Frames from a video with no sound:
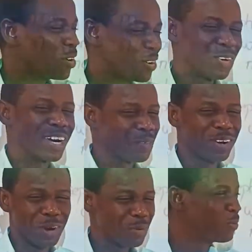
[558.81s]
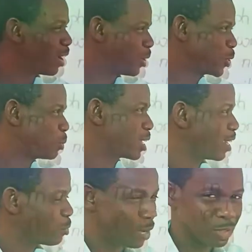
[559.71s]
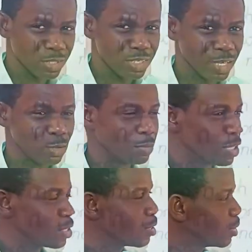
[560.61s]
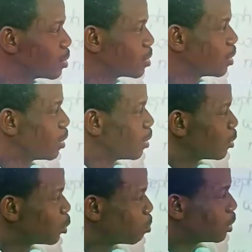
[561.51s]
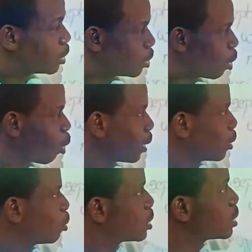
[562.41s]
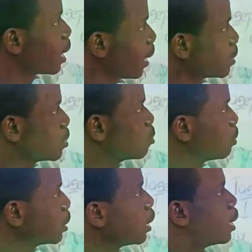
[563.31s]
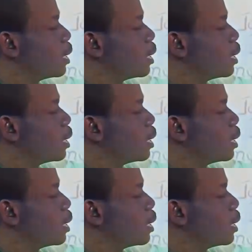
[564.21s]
Oh, come on, we are not wicked. We are just trying to make things to be in order. Though this S is big.